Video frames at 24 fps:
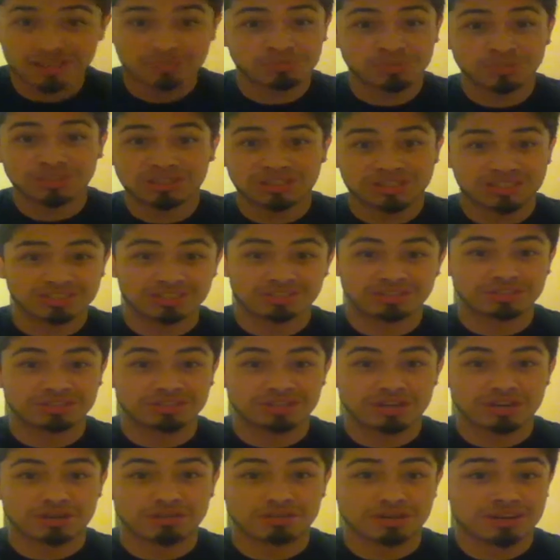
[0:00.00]
because, you
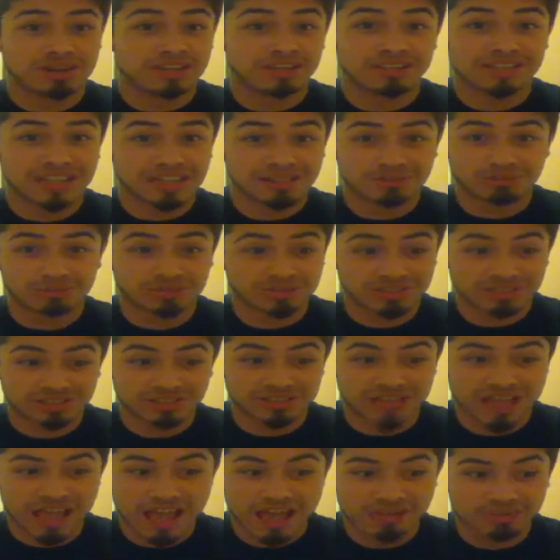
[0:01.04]
know, that's what
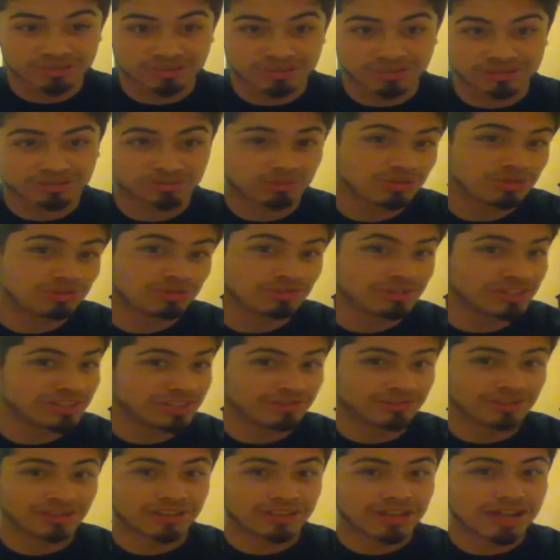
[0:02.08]
just happens when you
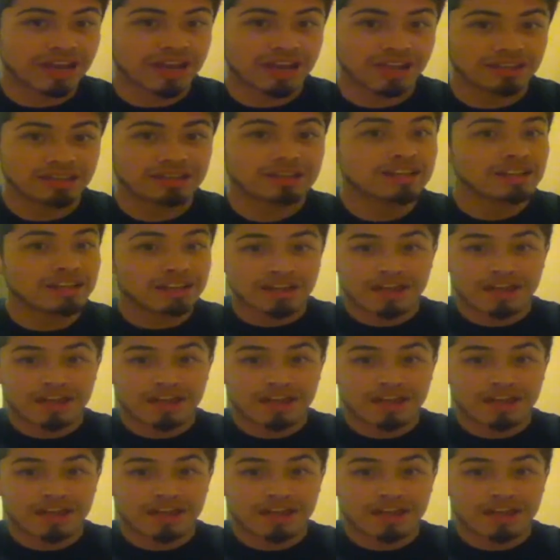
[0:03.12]
leave a guy